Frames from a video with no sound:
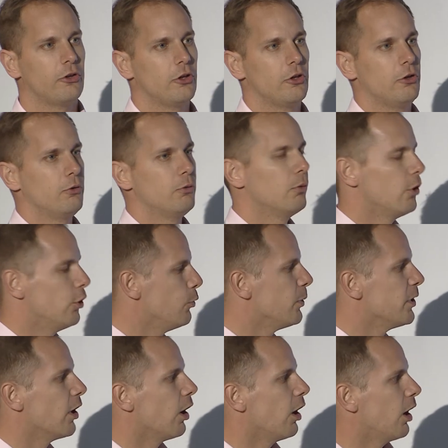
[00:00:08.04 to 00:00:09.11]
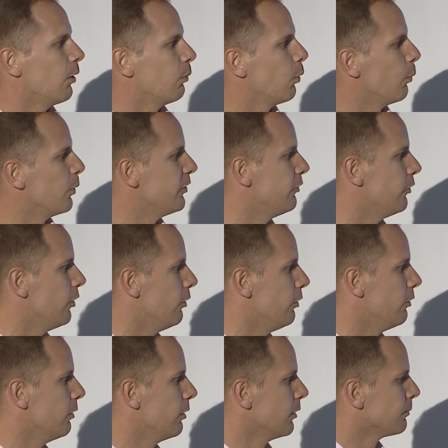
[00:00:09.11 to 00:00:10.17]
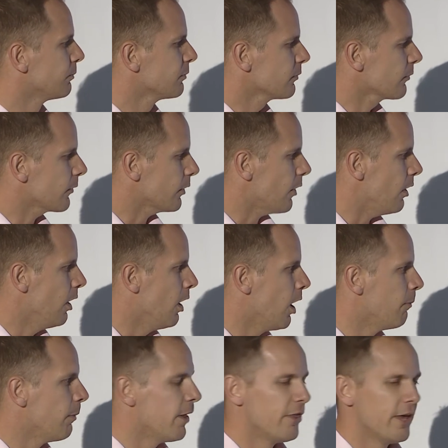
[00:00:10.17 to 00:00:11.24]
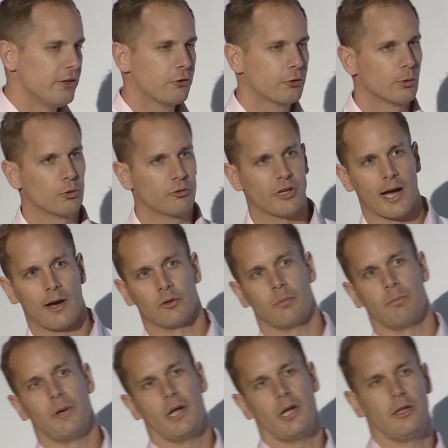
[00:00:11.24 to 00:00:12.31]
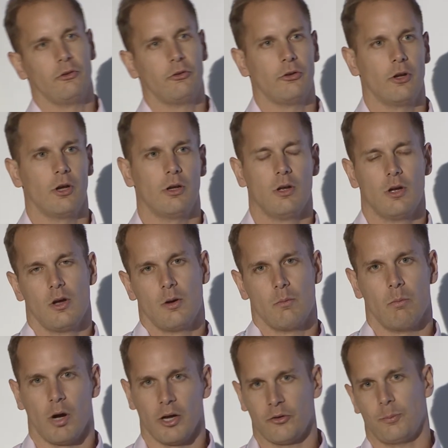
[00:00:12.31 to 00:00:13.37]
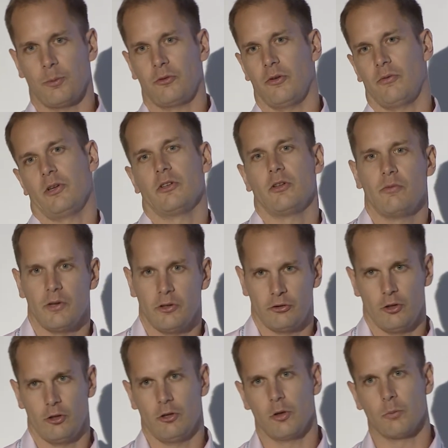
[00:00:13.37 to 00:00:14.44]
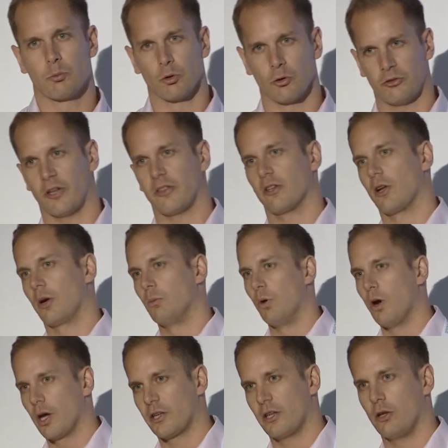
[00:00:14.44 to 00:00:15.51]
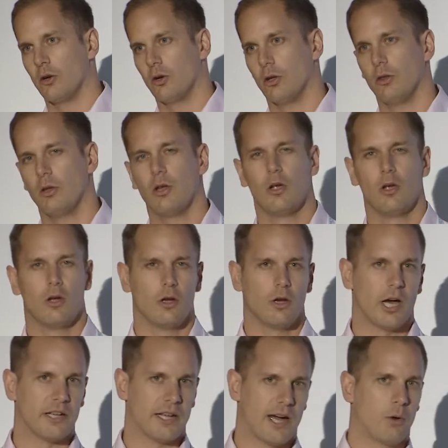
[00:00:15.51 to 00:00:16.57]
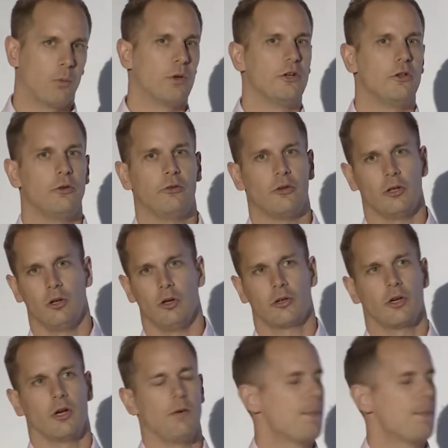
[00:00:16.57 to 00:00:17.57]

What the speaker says: you who we are, what we do, and then drill down a bit into my specific division and the project that I'm working on and how we're using Looker.